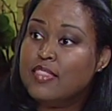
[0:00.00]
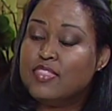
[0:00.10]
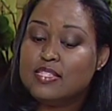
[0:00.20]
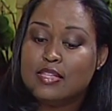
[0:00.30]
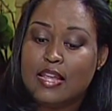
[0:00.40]

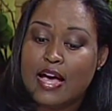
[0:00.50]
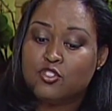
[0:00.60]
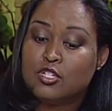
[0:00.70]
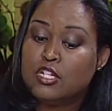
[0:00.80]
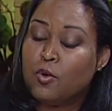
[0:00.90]
This
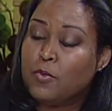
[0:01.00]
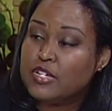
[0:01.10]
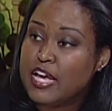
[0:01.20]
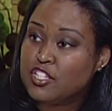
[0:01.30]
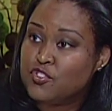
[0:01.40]
allows Adult
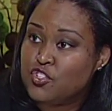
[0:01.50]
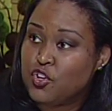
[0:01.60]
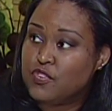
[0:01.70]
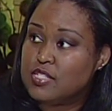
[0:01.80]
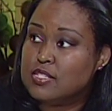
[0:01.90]
Protective
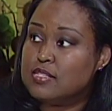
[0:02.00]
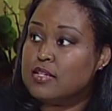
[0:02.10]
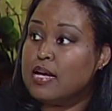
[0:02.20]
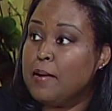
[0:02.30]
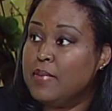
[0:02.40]
Services to
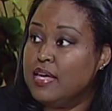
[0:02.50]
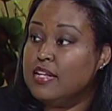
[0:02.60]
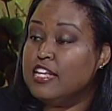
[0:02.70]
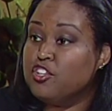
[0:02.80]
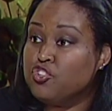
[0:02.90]
come in
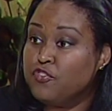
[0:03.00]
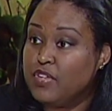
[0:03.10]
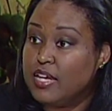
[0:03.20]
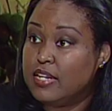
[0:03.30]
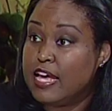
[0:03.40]
and intervene.